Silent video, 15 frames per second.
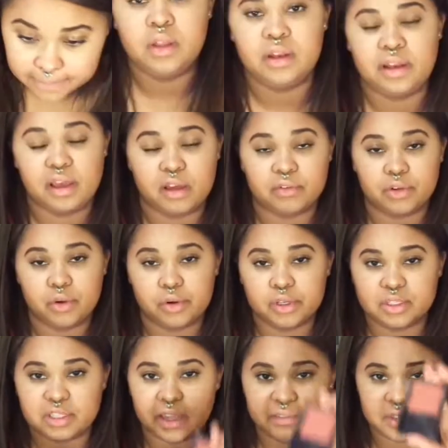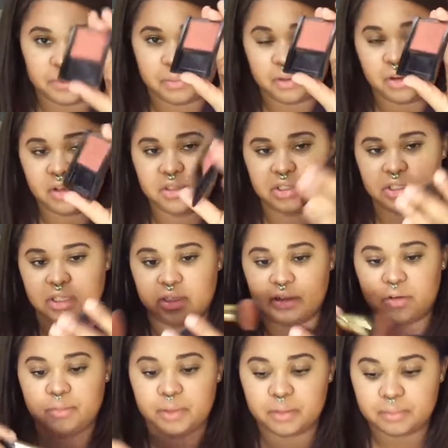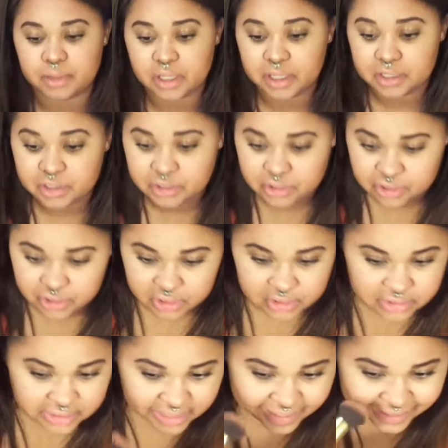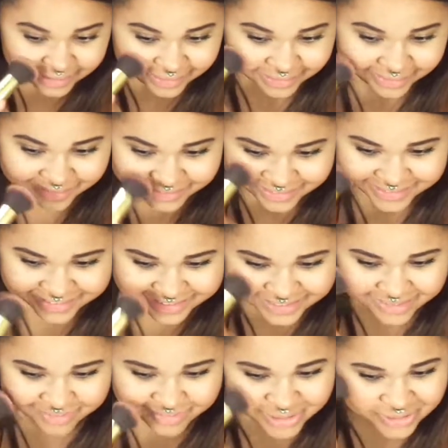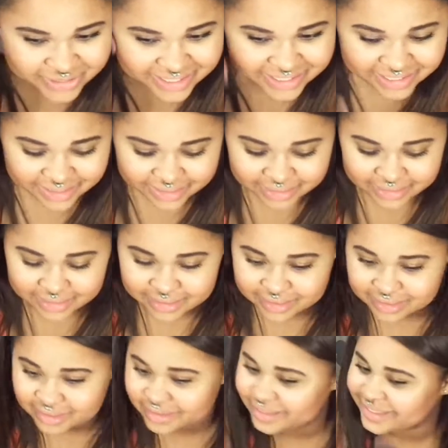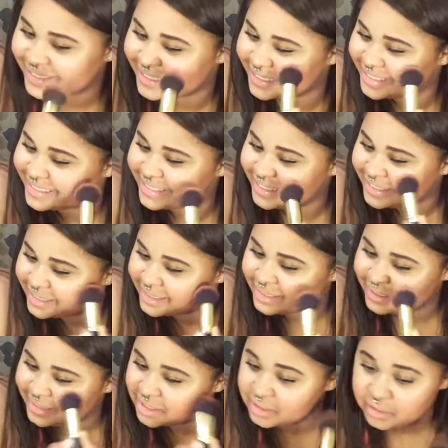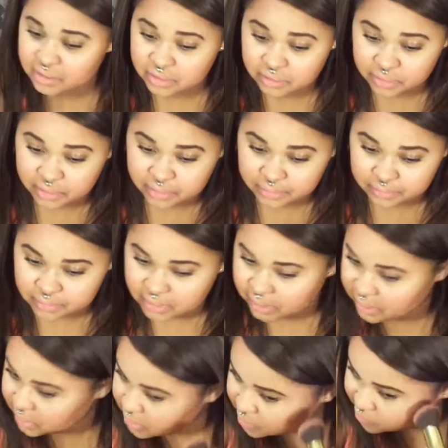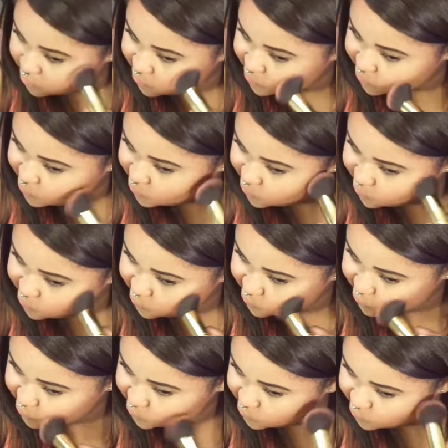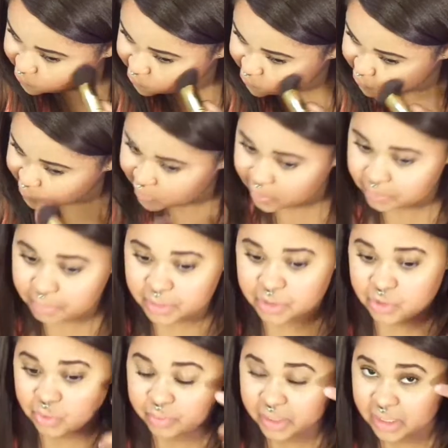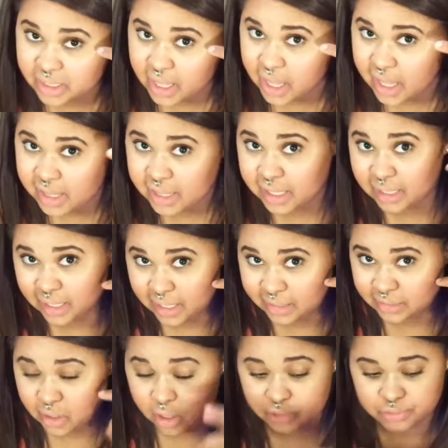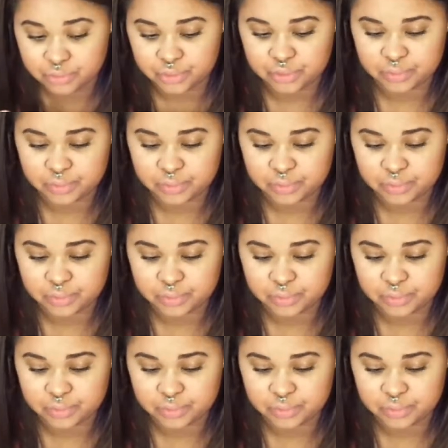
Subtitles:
Now, of course, I have to put on just a little bit of blush just to add some rosiness. Just a little though, not a lot. In between the highlight and the contour.